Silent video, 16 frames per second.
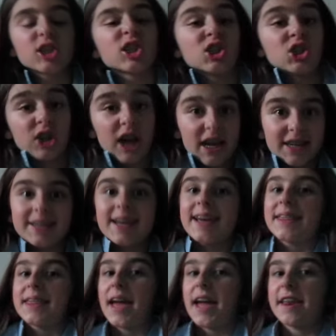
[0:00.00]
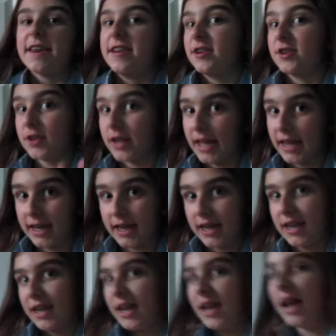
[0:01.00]
Did you guys like that? Did you like it?
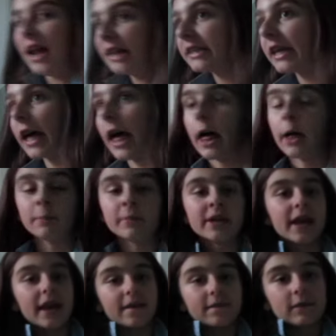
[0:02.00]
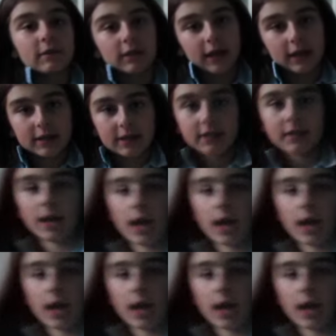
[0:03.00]
Tell me if you liked it